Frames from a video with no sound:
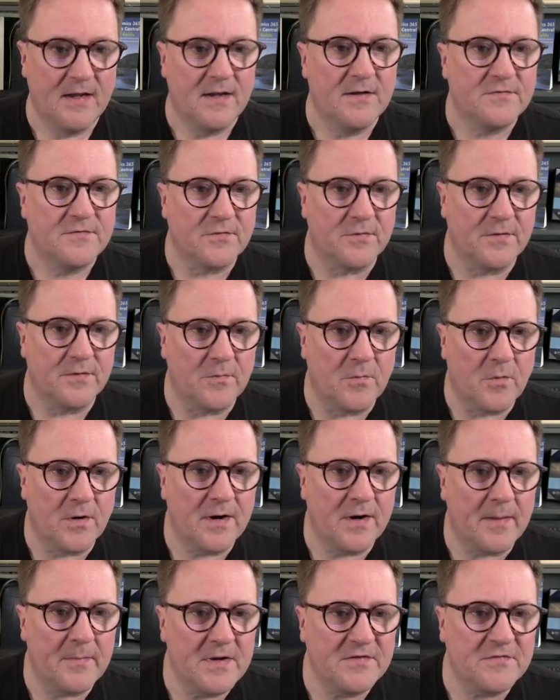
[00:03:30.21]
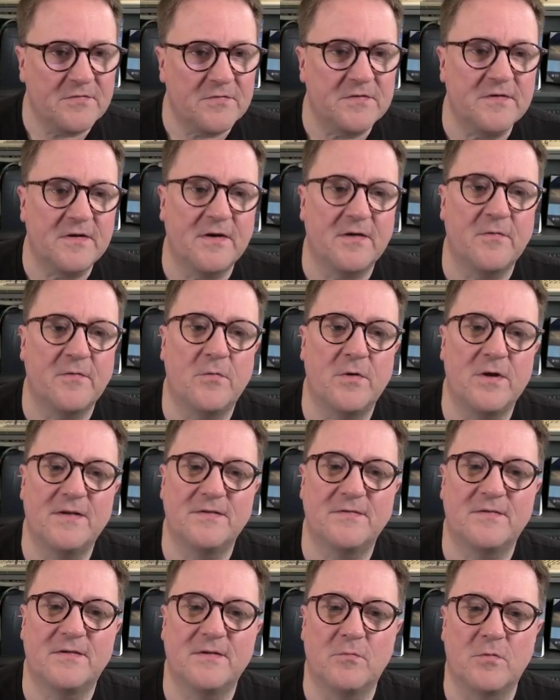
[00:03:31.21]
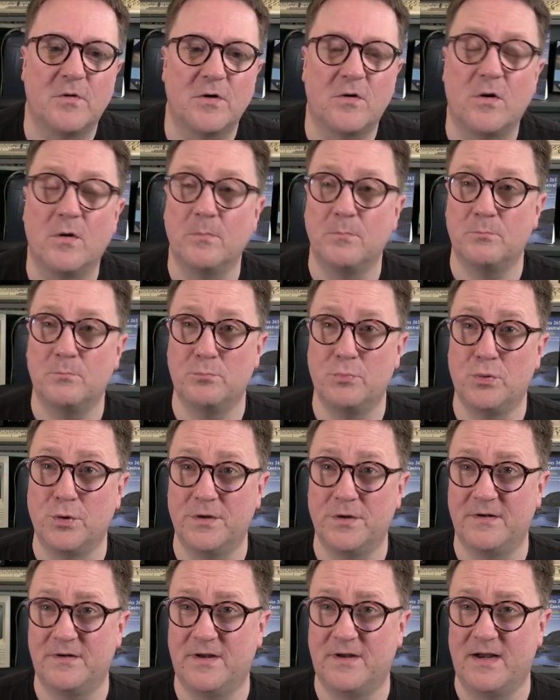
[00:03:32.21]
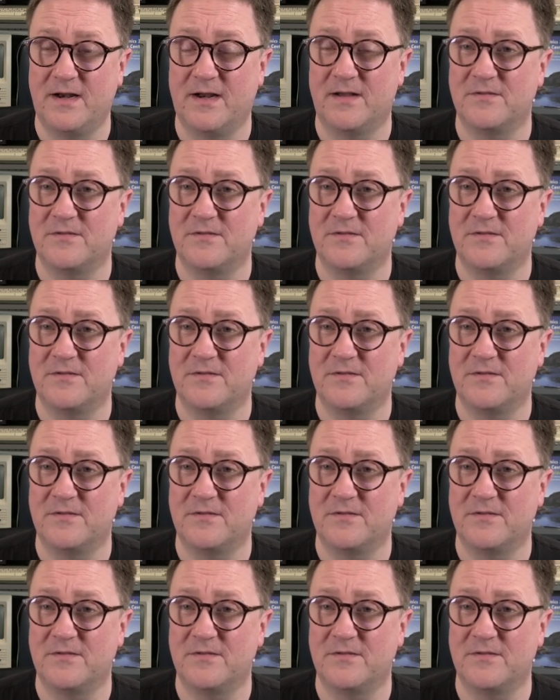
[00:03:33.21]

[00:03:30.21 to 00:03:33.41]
So the one I'm interested in is the one called put data.